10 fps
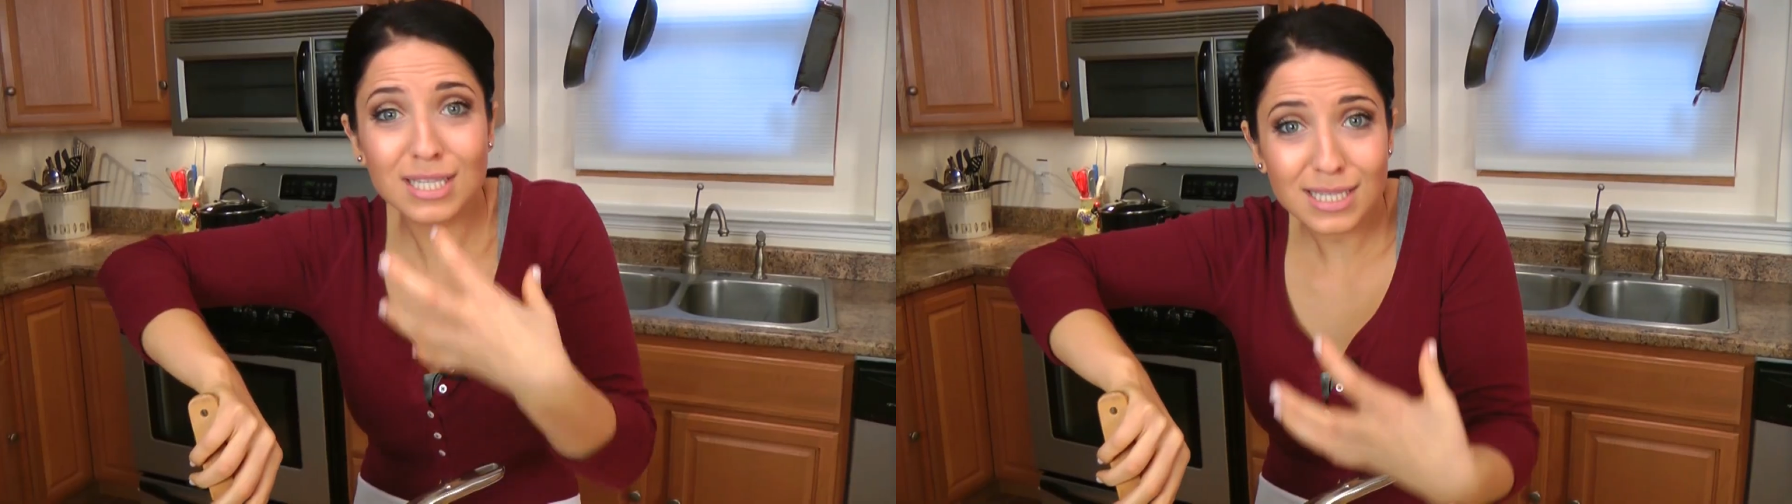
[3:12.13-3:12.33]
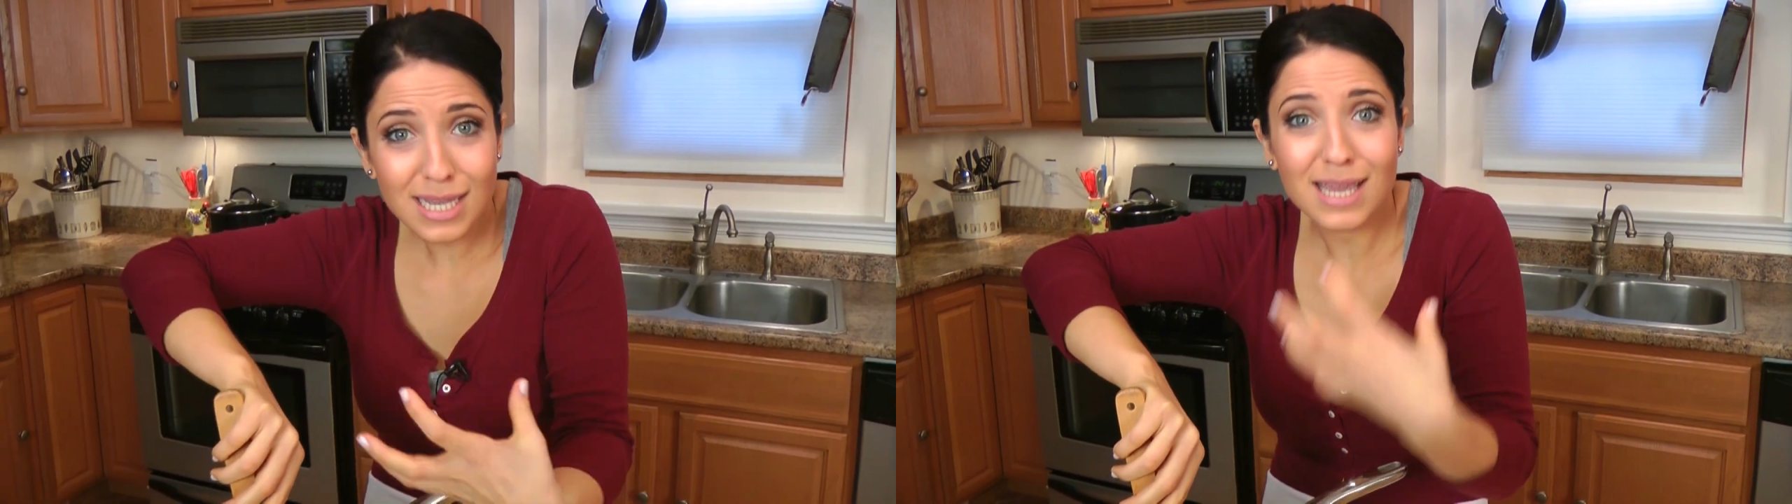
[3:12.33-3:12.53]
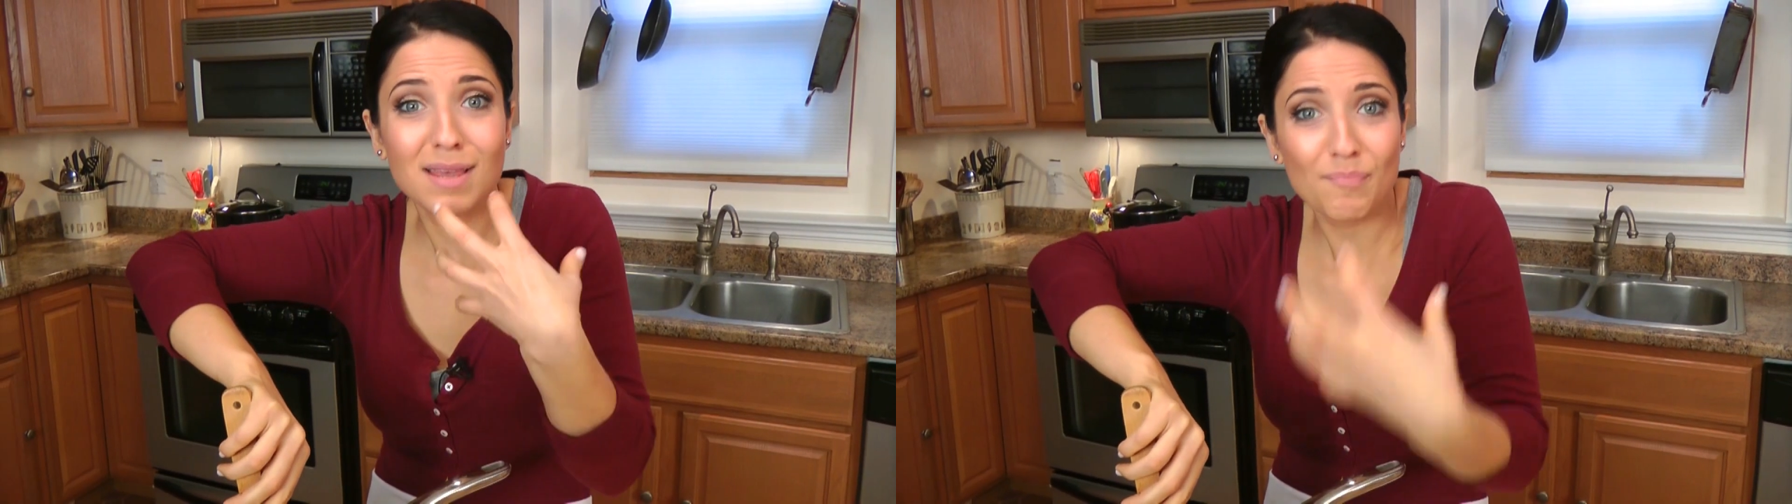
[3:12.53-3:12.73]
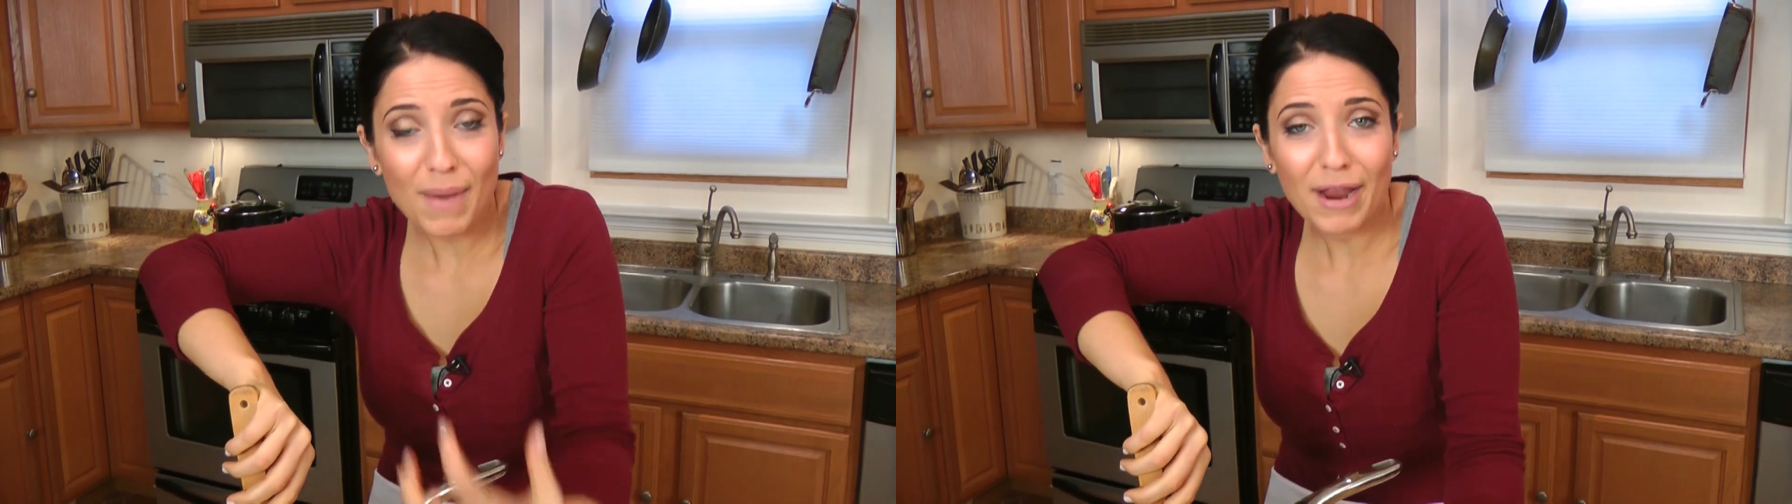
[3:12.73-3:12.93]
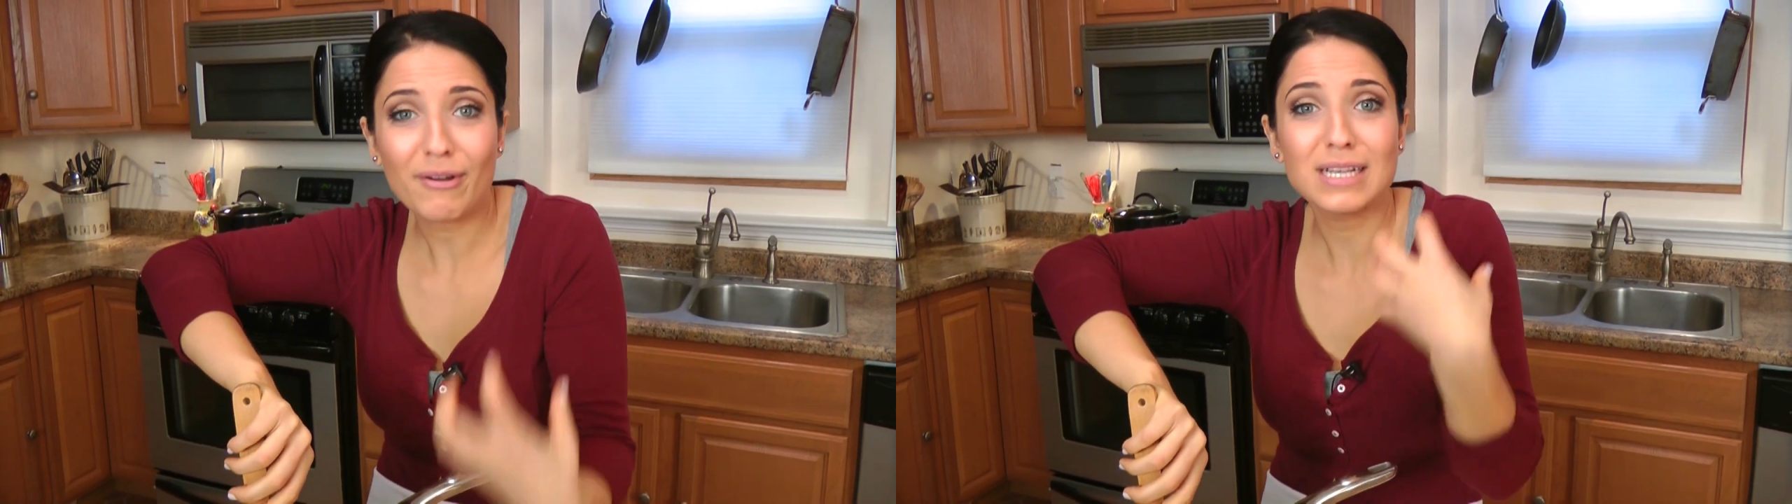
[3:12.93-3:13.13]
see the
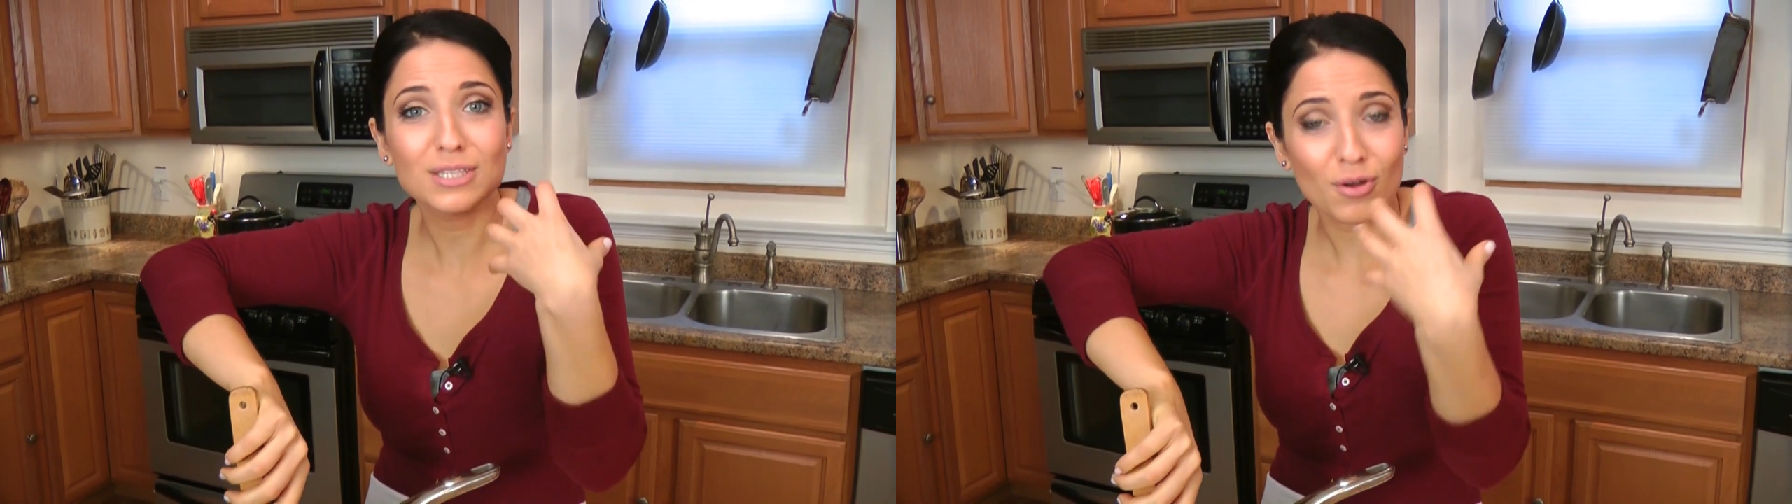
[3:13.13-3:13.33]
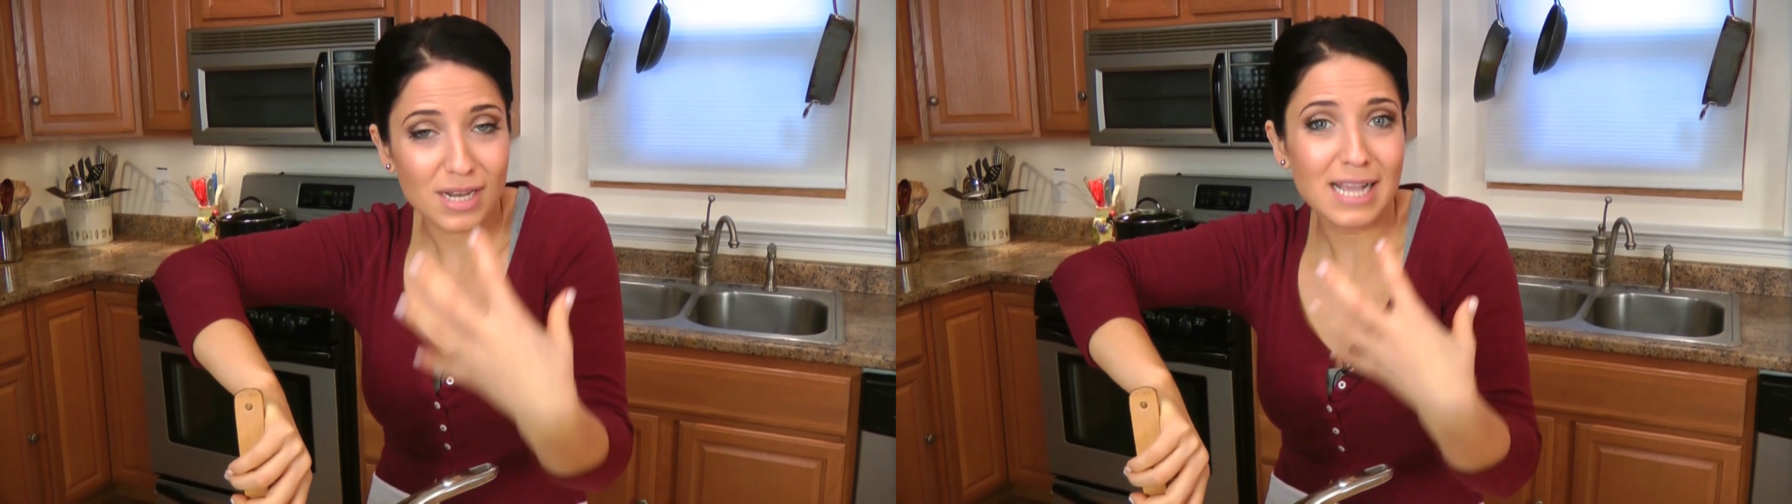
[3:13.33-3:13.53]
berries are